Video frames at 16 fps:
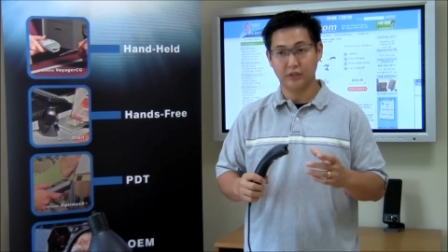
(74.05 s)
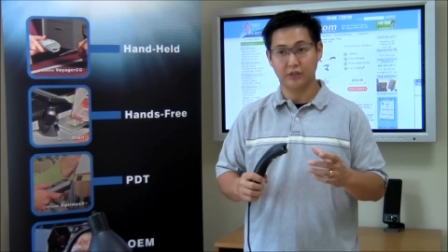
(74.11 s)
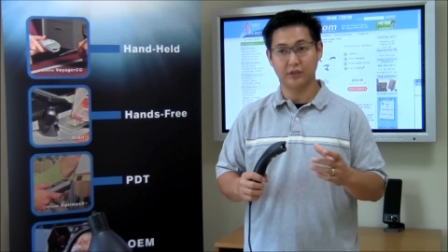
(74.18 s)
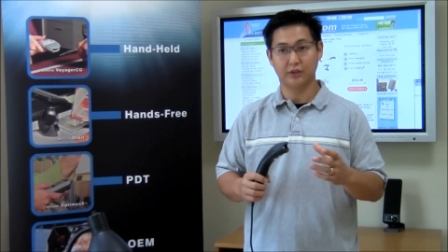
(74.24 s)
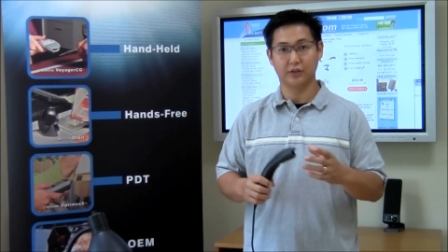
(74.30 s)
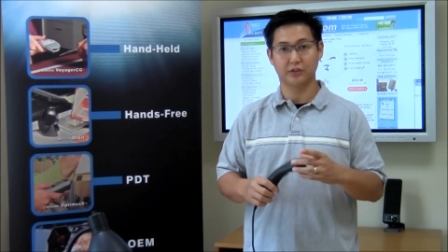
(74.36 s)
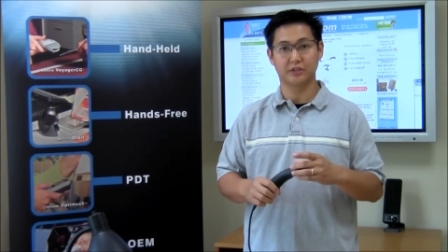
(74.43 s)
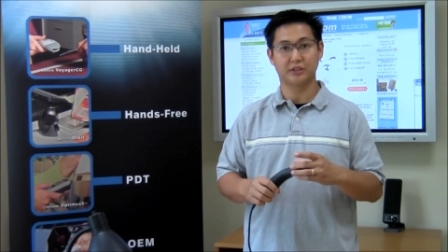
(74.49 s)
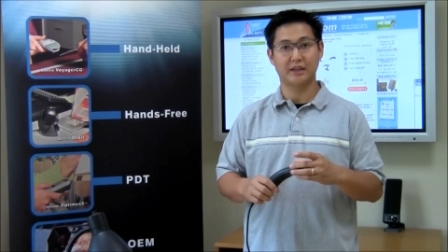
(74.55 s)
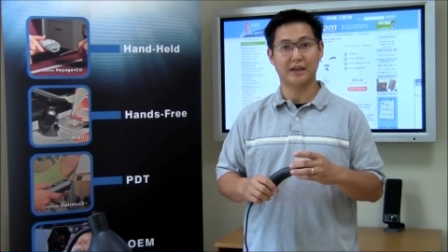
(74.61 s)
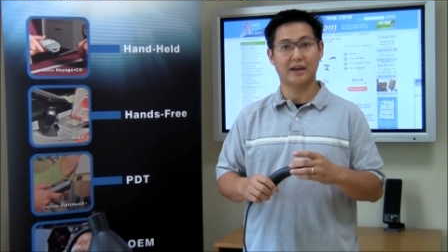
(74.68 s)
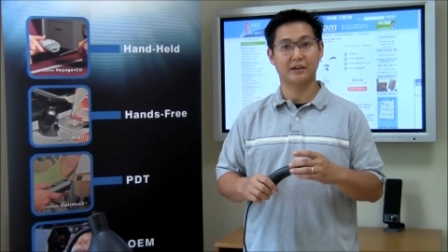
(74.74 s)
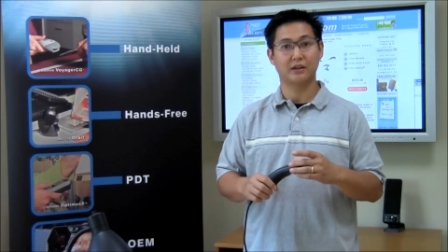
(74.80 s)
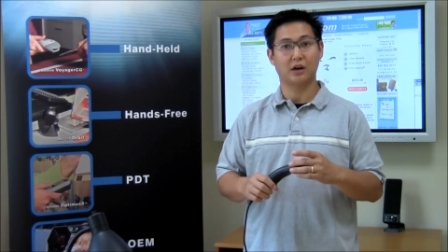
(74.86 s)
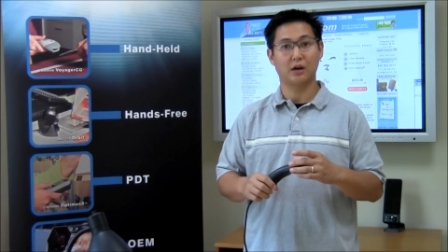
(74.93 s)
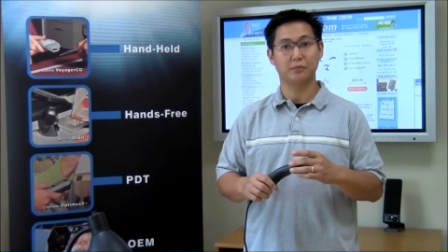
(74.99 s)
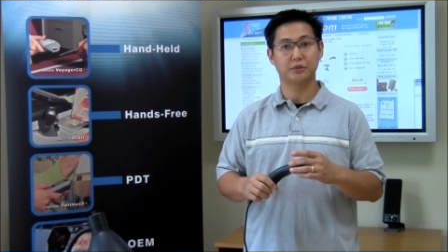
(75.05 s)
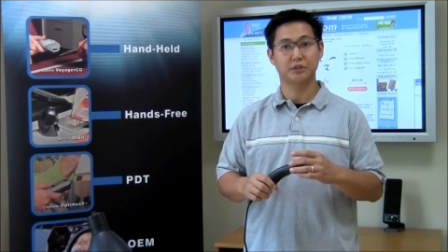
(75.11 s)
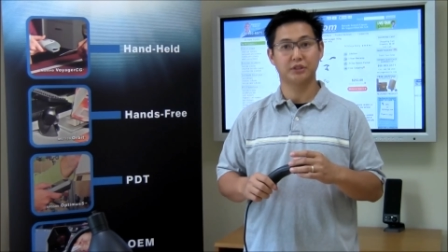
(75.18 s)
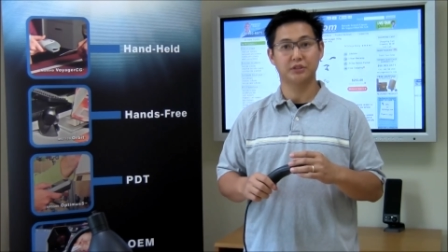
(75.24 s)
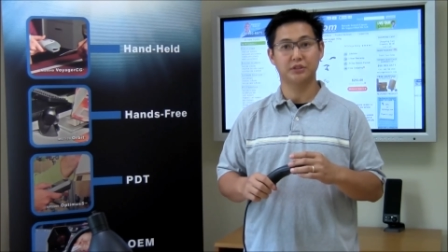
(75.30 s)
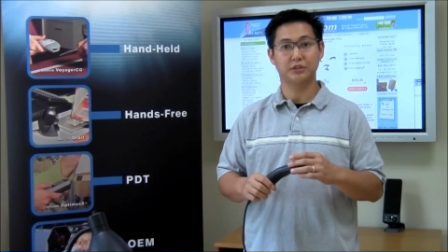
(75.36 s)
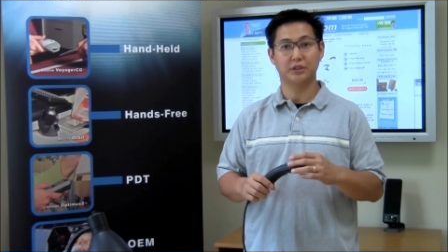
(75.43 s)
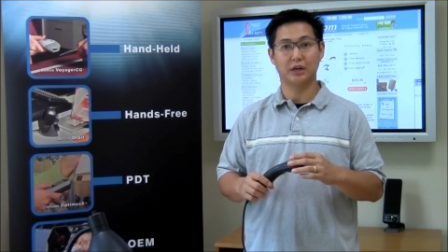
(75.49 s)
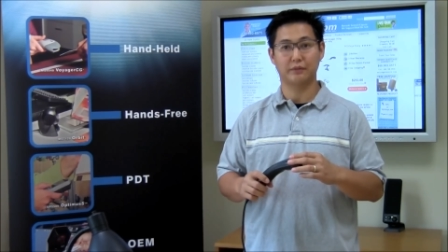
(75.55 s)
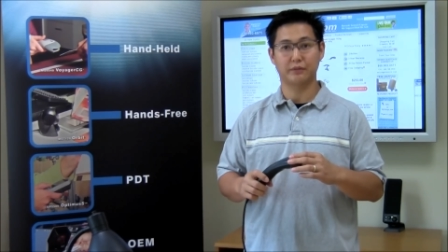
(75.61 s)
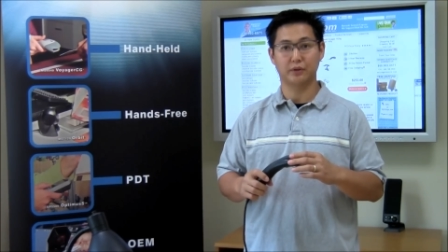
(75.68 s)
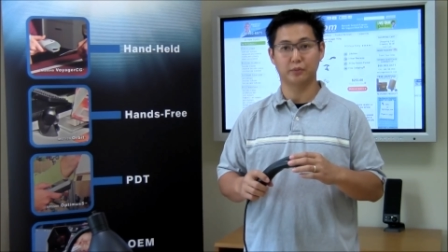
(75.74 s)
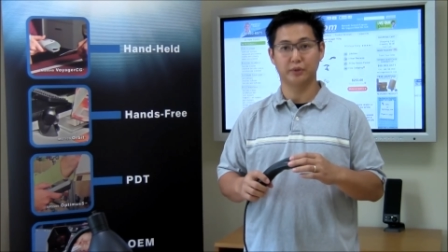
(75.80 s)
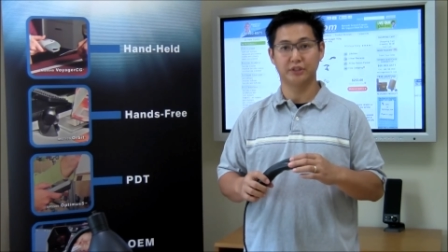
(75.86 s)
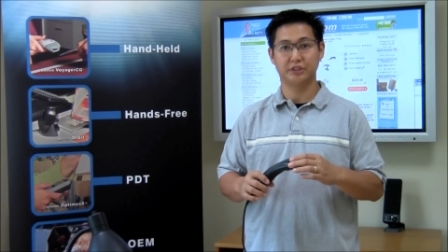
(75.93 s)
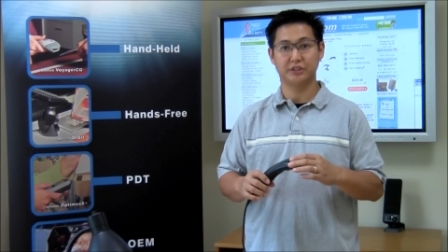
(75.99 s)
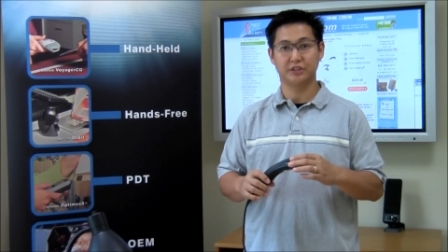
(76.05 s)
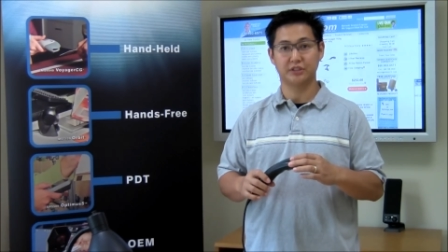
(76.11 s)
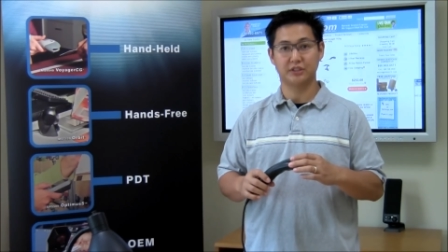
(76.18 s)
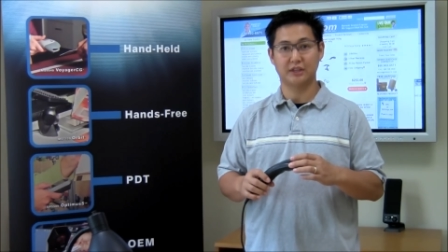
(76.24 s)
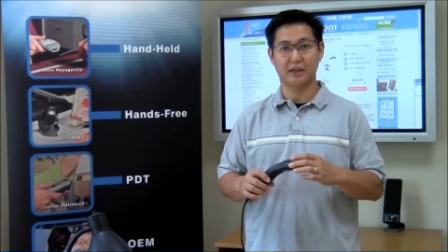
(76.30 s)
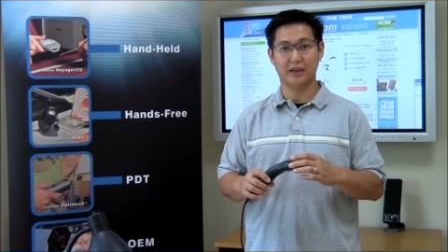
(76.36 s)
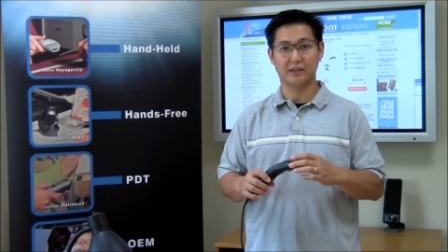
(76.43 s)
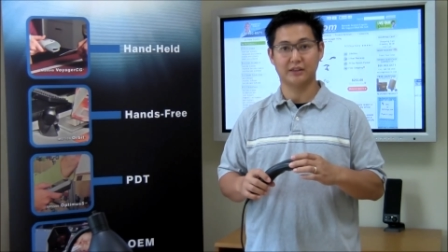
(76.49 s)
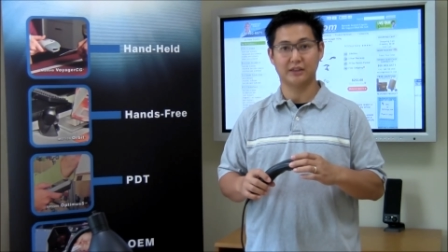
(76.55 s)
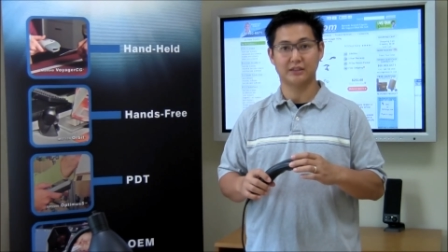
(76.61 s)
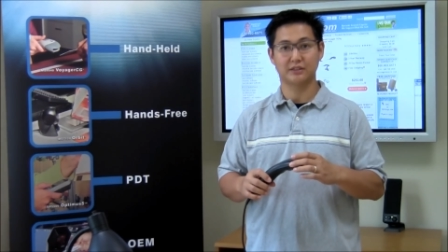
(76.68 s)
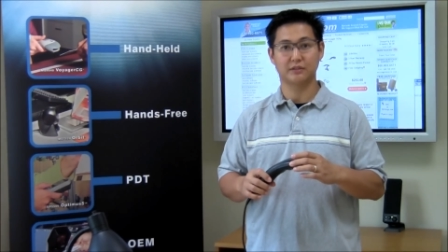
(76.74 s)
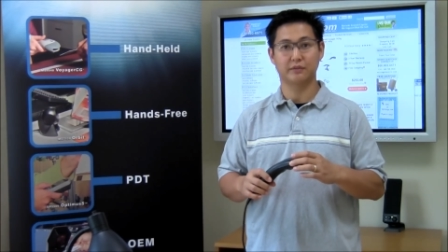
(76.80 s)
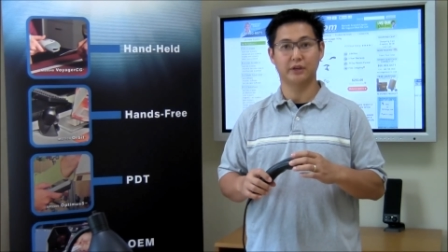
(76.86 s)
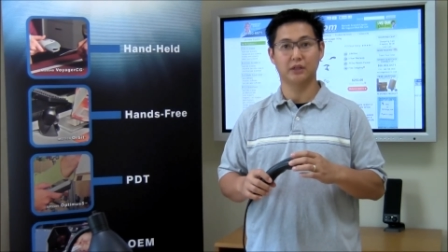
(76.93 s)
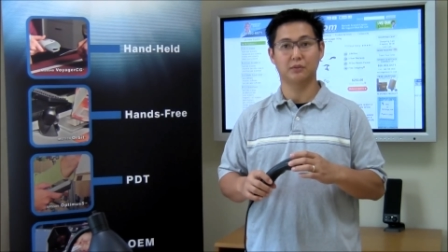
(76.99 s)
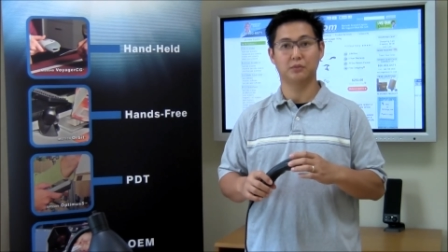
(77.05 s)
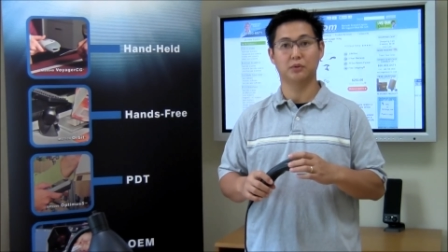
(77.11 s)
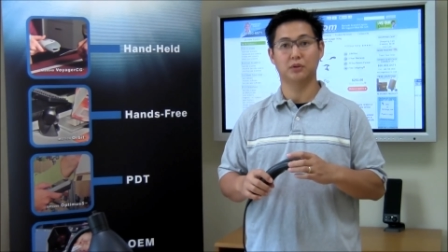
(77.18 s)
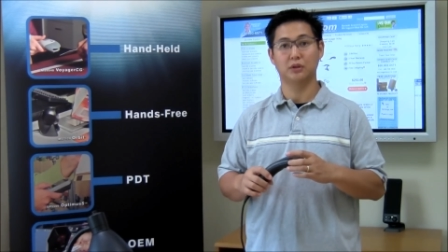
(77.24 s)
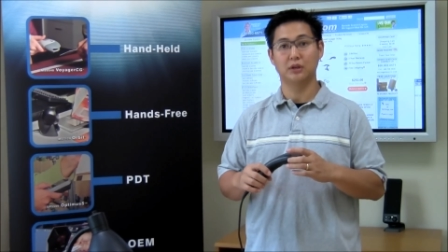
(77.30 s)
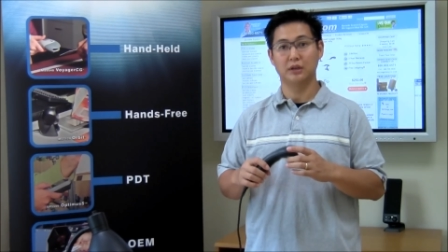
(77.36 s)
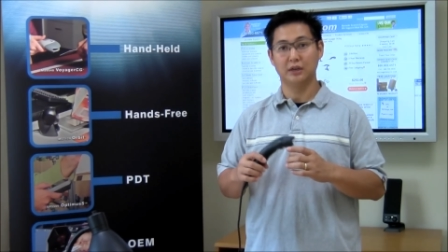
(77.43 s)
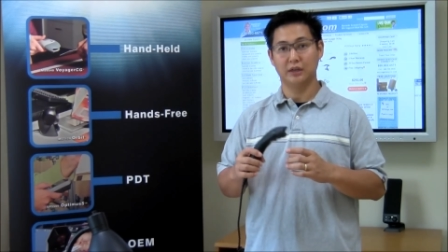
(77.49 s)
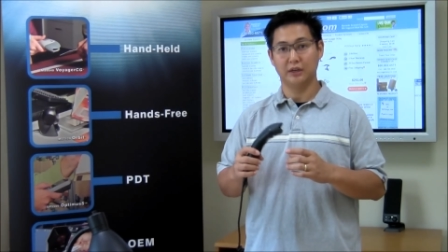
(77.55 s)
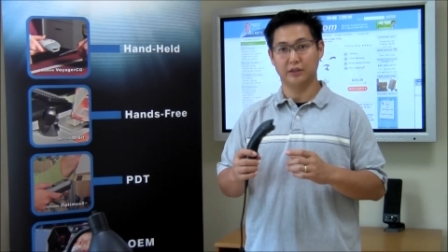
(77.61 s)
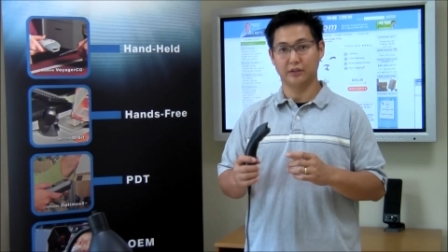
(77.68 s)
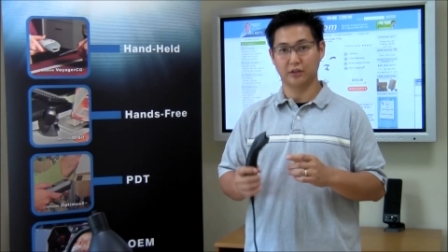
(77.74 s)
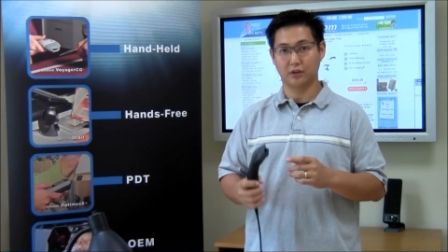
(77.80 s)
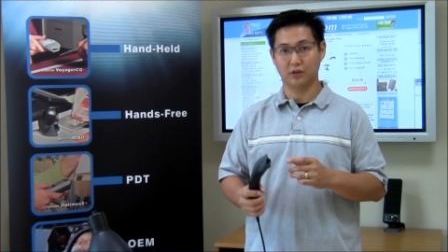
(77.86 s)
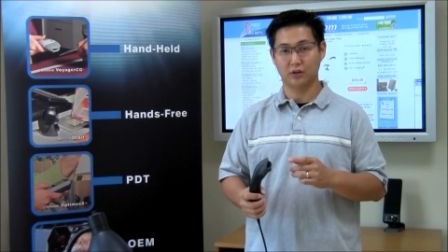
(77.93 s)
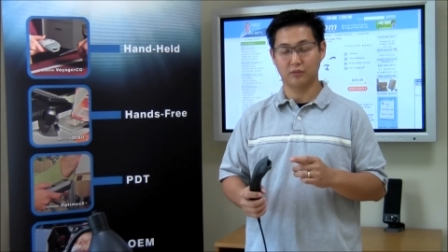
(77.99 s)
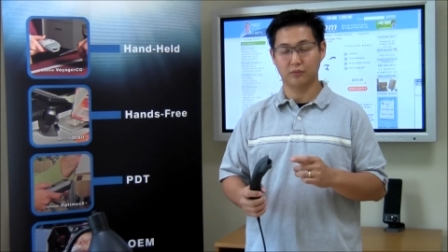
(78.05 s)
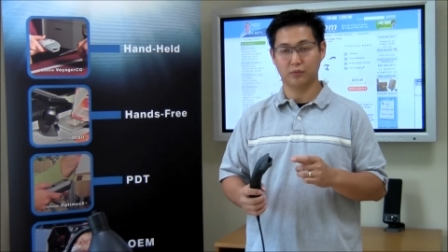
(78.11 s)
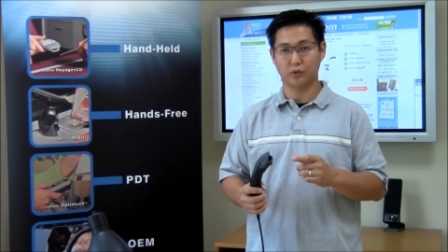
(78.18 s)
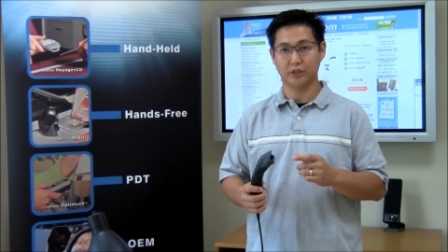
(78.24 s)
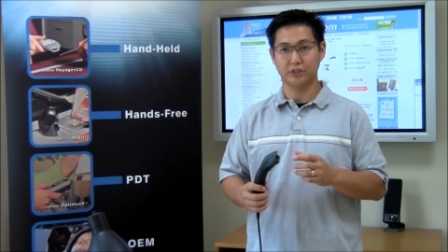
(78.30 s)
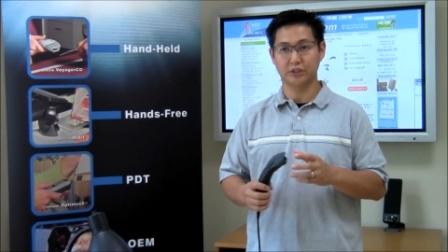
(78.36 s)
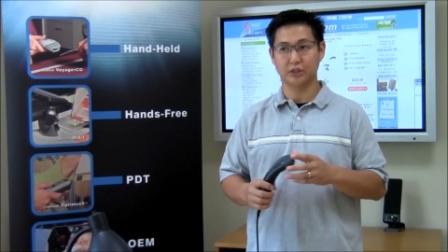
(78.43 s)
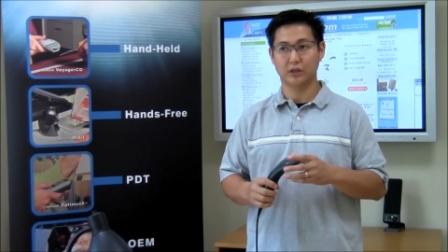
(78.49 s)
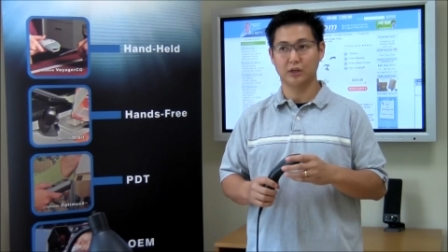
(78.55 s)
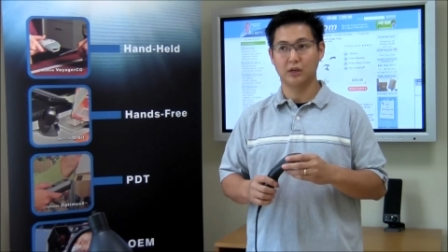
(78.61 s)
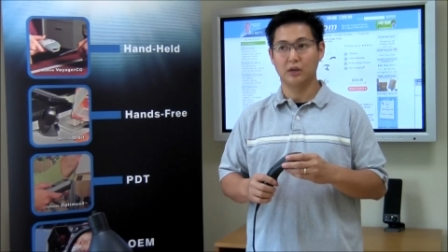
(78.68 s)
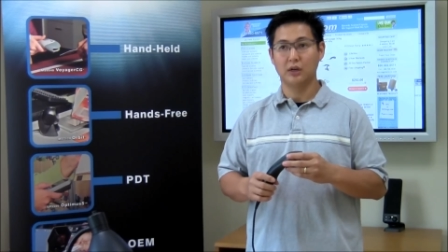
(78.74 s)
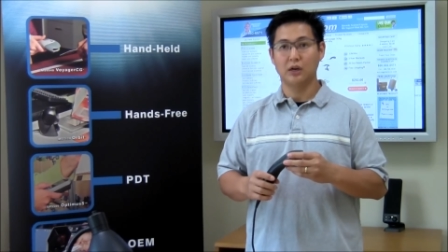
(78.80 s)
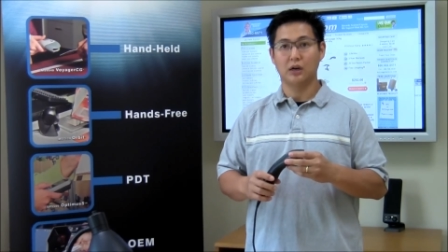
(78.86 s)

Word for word: Your stand options, you have the rigid stand that's available in the current Voyager.